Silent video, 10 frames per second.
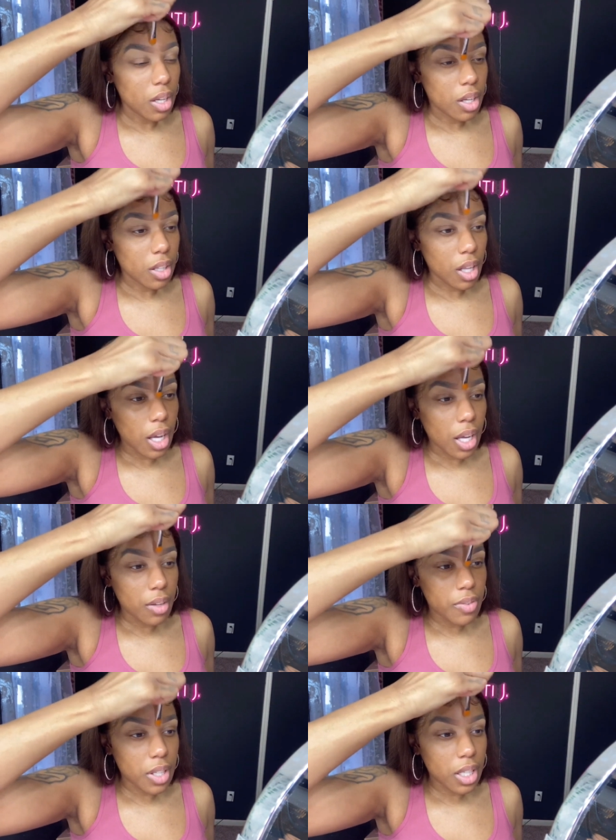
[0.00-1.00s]
Like, I
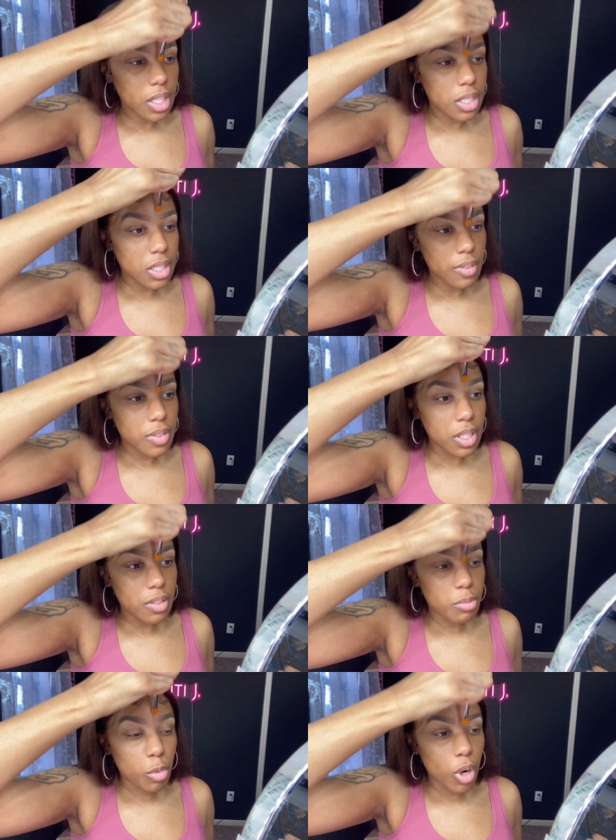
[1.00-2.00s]
feel like it could definitely
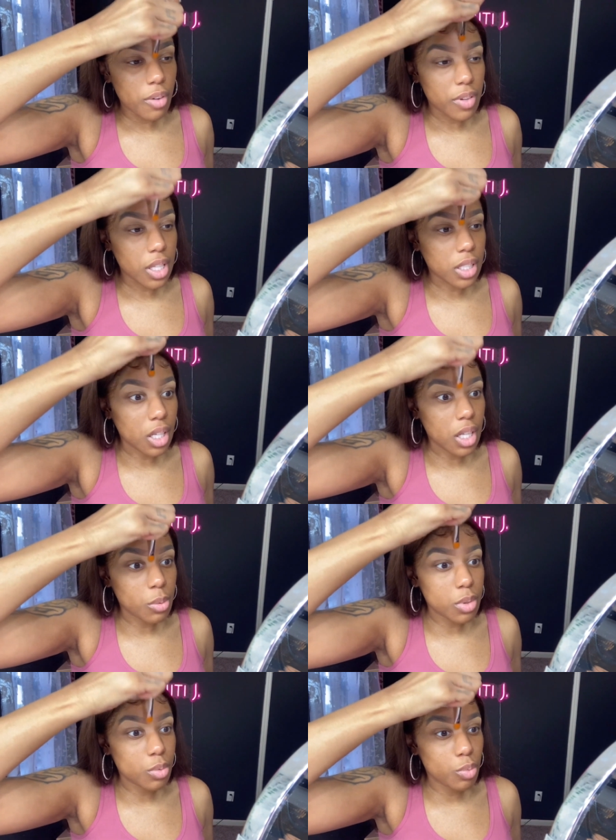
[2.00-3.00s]
give more. I feel like the color
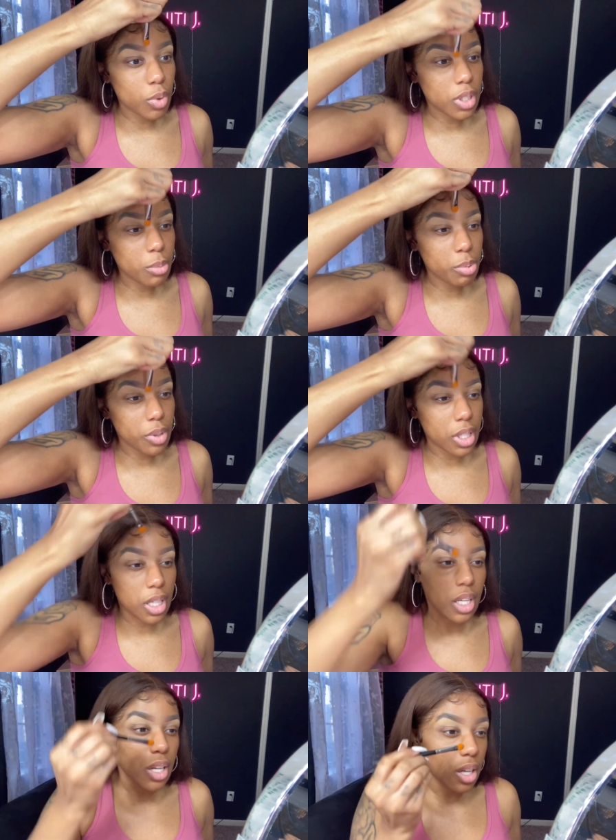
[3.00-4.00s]
was really
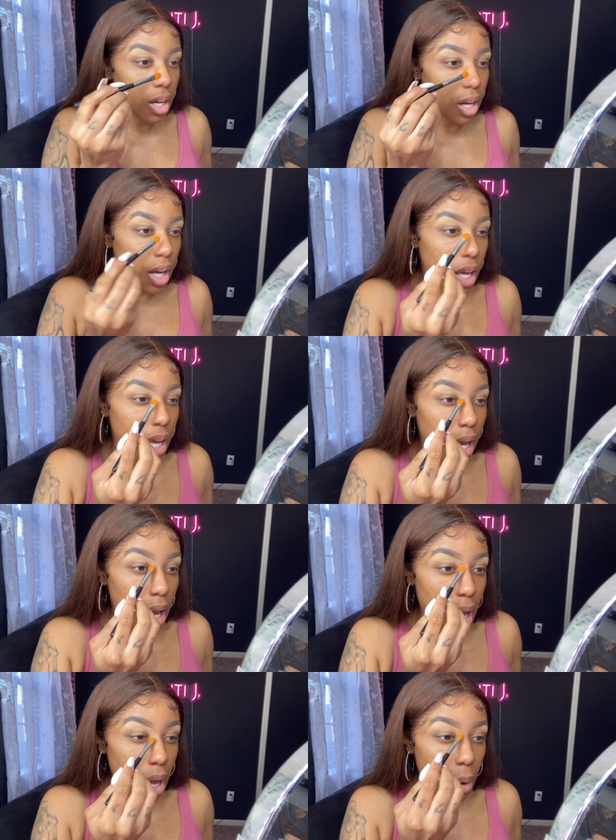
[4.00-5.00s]
pretty,
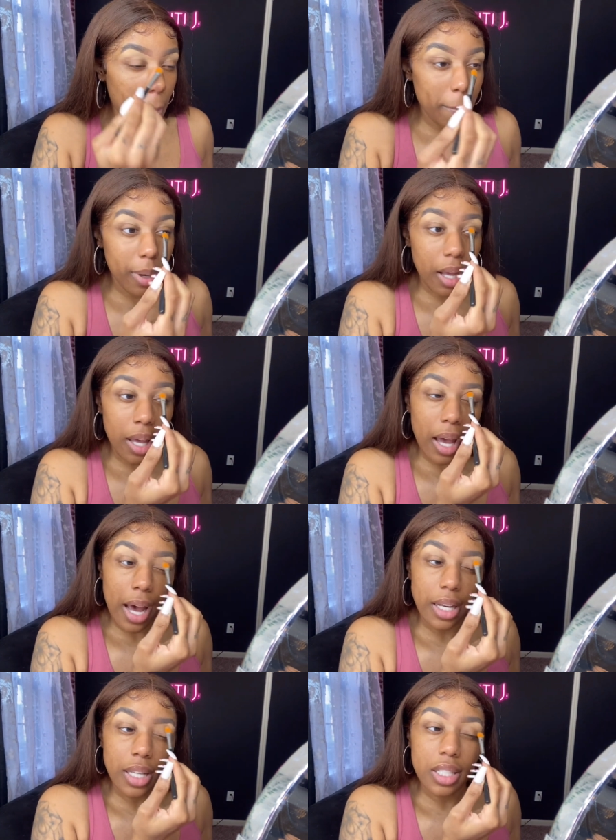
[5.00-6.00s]
but
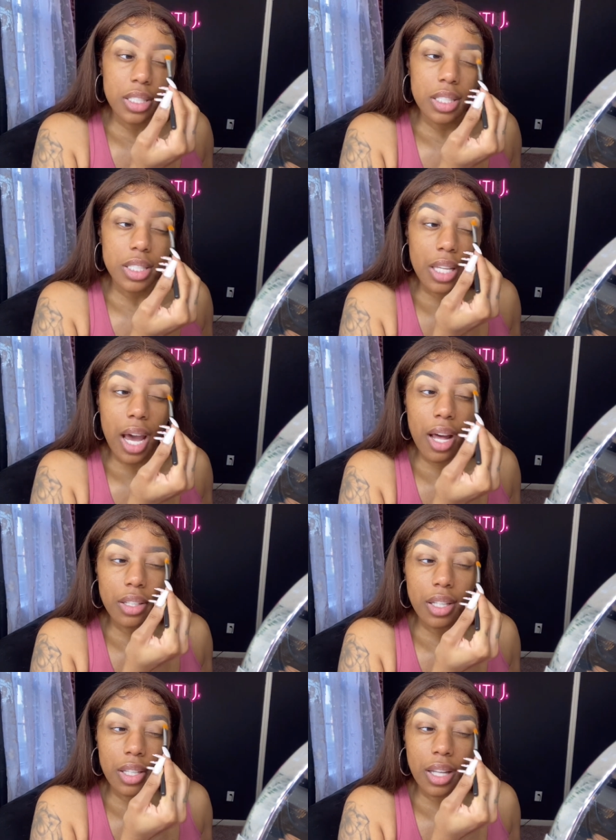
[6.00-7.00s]
I didn't style
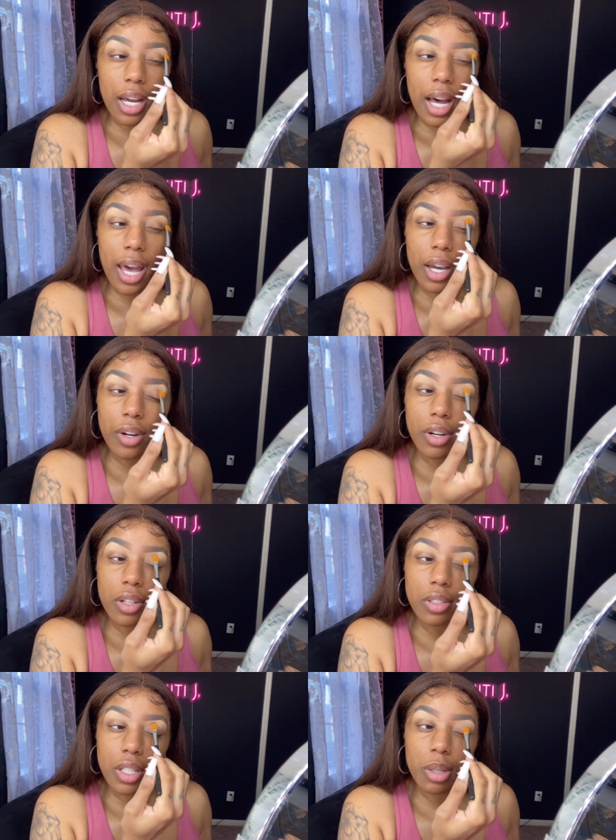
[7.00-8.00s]
it. Like, I had
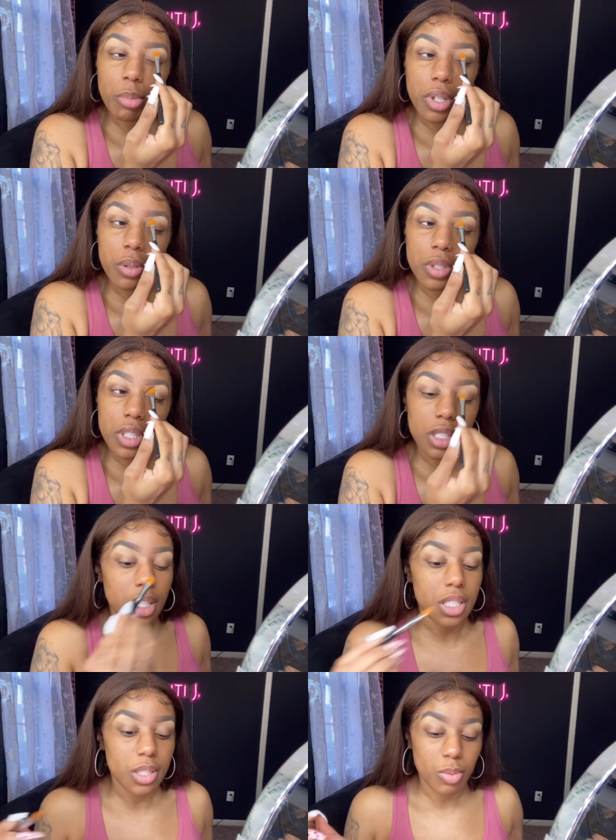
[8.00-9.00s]
curled it, but it was just,
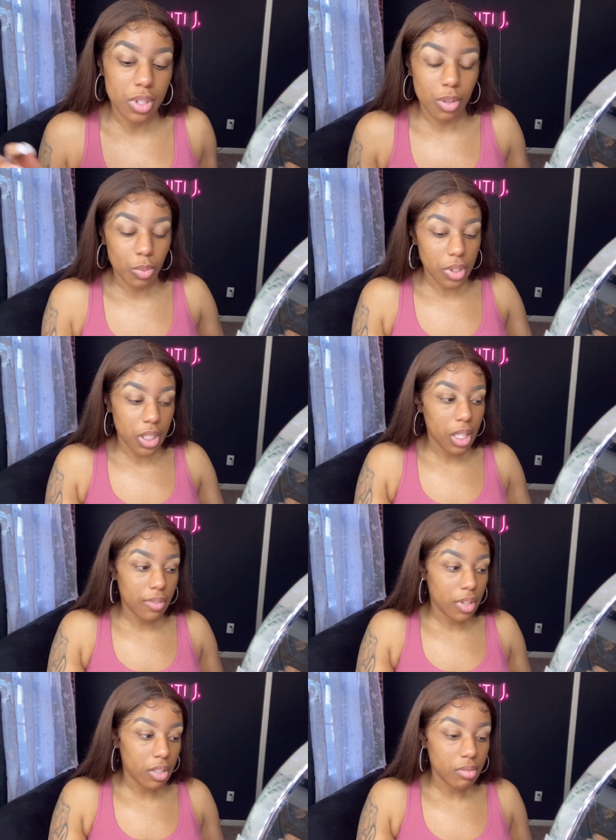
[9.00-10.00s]
it just wasn't really
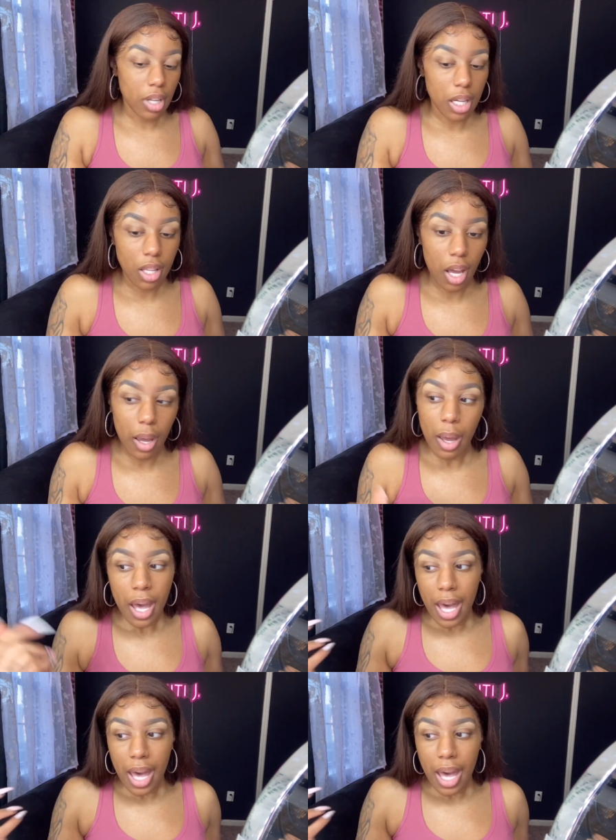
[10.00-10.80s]
given like that.